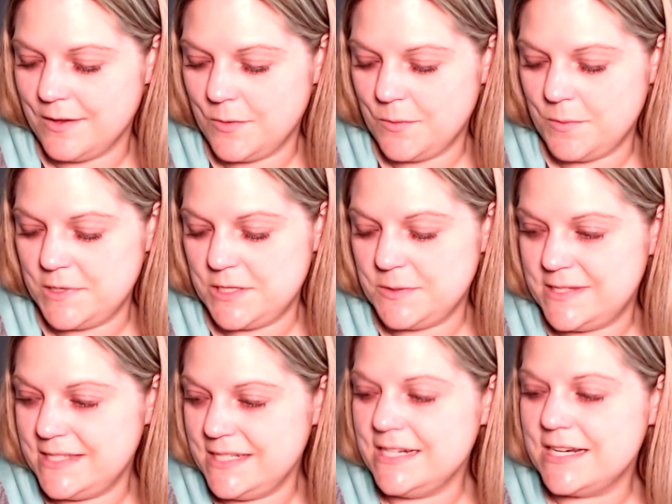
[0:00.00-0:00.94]
When you
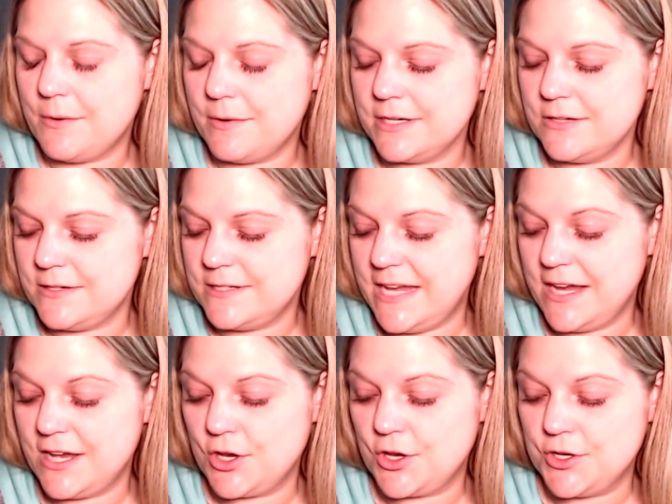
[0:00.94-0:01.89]
see it, I want you to take
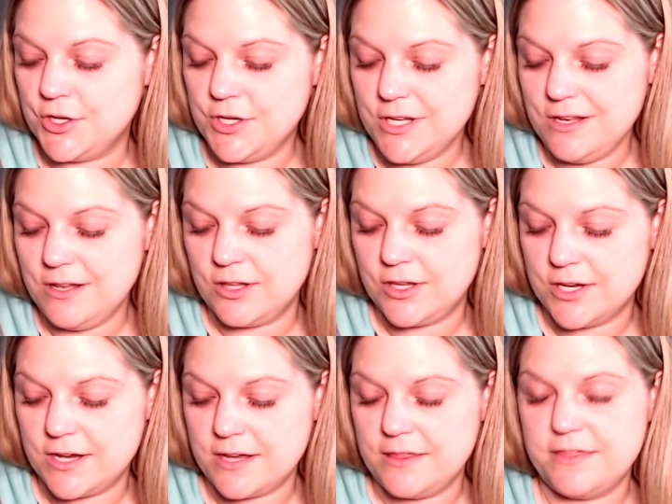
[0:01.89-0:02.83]
a good
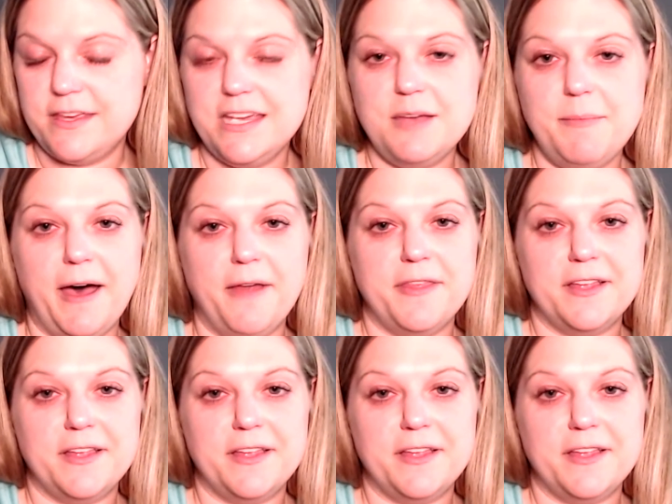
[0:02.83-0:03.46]
look and think about the